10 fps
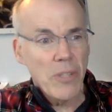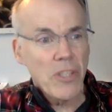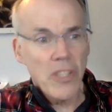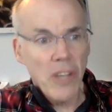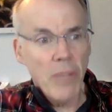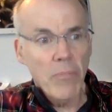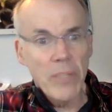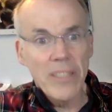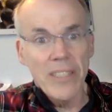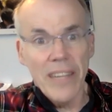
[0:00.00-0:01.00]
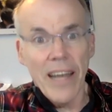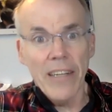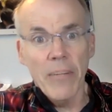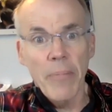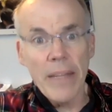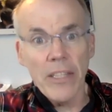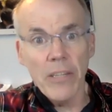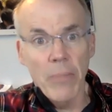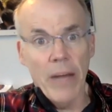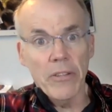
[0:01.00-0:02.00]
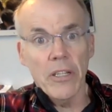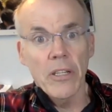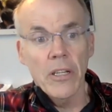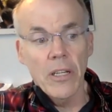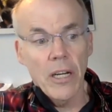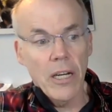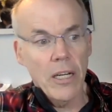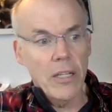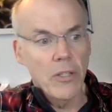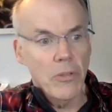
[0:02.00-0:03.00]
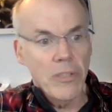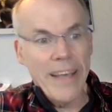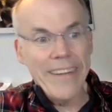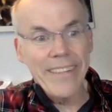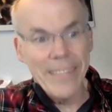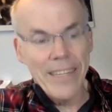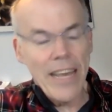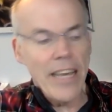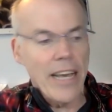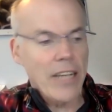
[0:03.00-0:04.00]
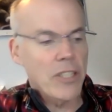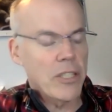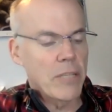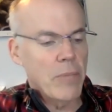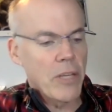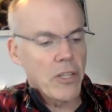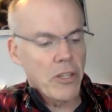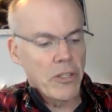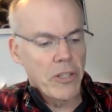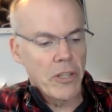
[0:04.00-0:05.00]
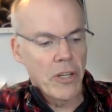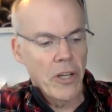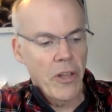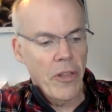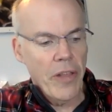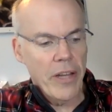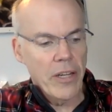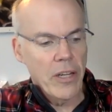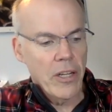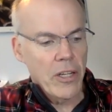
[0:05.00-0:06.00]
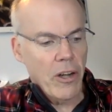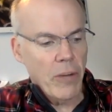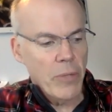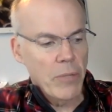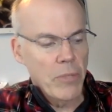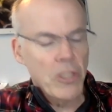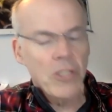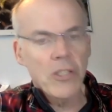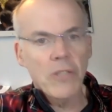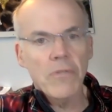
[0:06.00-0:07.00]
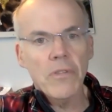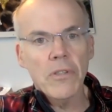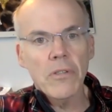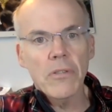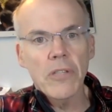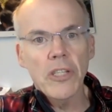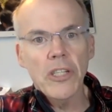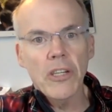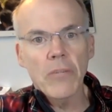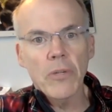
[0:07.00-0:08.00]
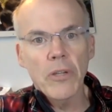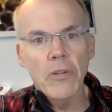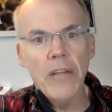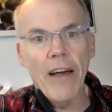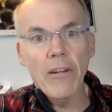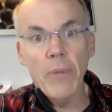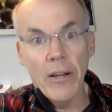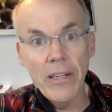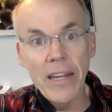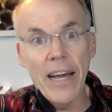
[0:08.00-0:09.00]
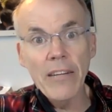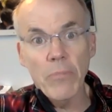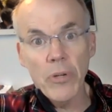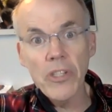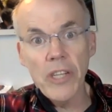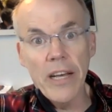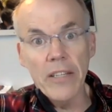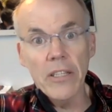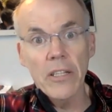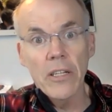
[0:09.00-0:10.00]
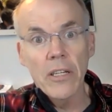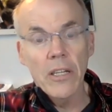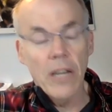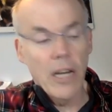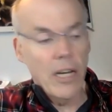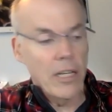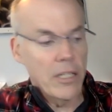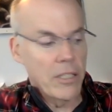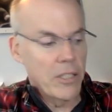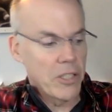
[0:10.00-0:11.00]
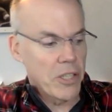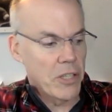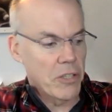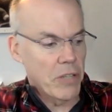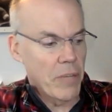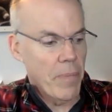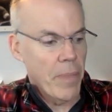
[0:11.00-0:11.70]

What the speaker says: is some, but not an immense amount. New data today actually makes clear that carbon emissions for this year will go down about 9% in this country,